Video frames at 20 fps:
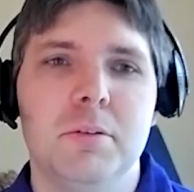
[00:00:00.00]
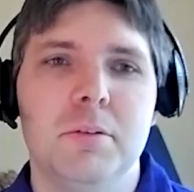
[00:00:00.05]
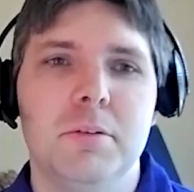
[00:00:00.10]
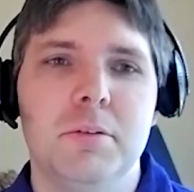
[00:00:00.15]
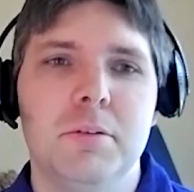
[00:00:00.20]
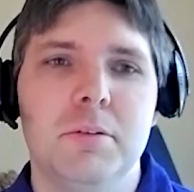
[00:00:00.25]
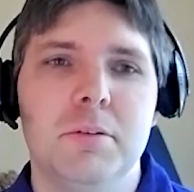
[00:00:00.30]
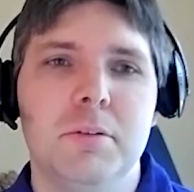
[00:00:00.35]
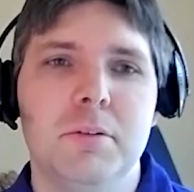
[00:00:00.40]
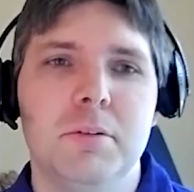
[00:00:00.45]

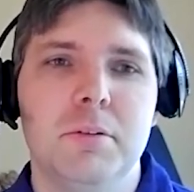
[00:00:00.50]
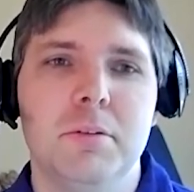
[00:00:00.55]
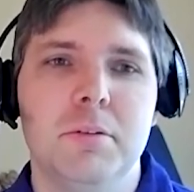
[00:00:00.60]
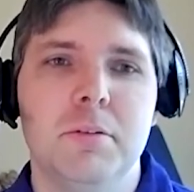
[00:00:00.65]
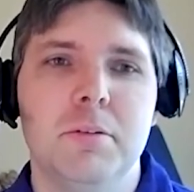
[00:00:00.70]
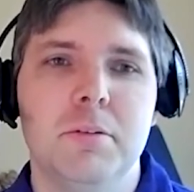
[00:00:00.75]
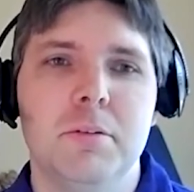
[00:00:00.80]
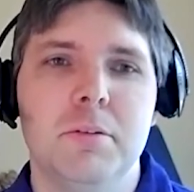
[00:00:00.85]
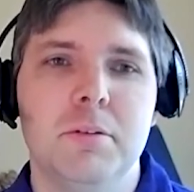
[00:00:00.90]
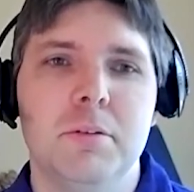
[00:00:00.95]

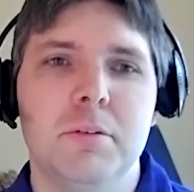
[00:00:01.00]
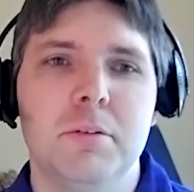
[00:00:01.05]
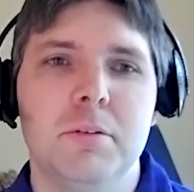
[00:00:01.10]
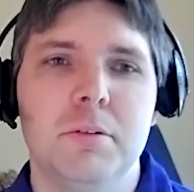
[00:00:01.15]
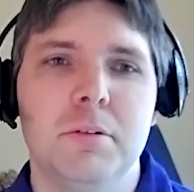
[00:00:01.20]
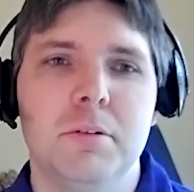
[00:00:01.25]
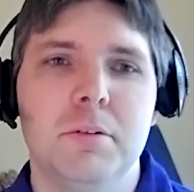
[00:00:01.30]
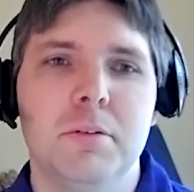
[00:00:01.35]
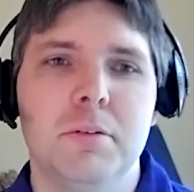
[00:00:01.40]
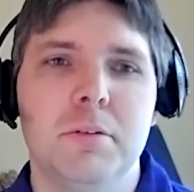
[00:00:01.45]

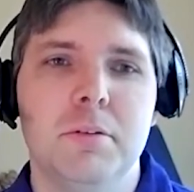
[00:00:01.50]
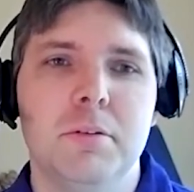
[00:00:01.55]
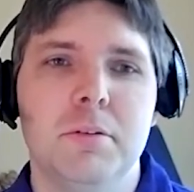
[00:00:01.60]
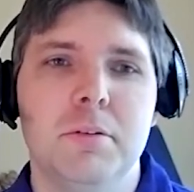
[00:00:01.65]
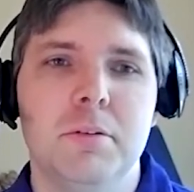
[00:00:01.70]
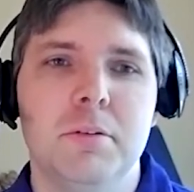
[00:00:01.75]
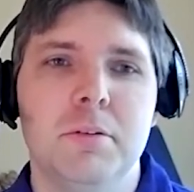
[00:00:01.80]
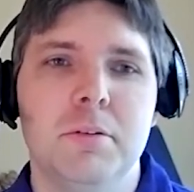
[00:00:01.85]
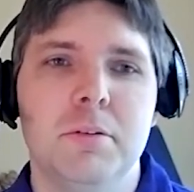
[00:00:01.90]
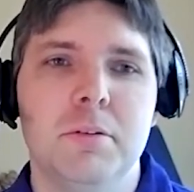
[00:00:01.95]

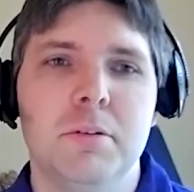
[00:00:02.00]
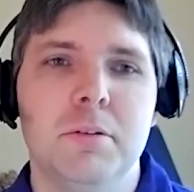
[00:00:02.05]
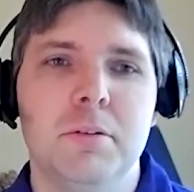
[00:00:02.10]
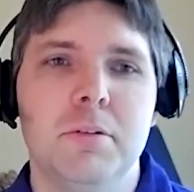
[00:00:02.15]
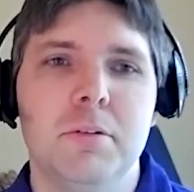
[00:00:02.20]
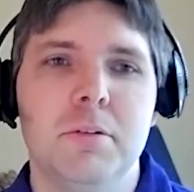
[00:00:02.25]
This person isn't speaking.